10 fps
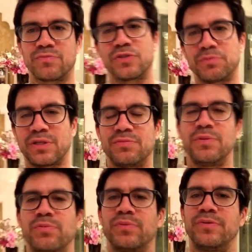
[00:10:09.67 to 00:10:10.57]
Sometimes
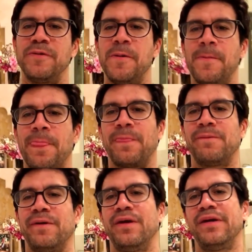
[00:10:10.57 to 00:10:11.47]
people
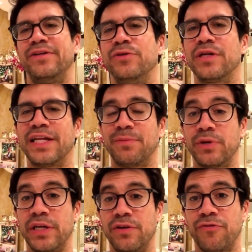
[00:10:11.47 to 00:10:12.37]
say, hey, you got a
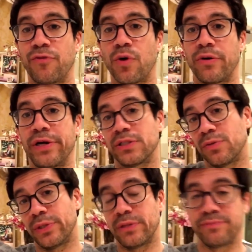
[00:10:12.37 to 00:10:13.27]
Lamborghini and Ferrari? I
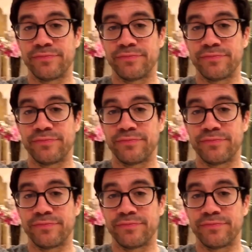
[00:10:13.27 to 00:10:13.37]
said, well,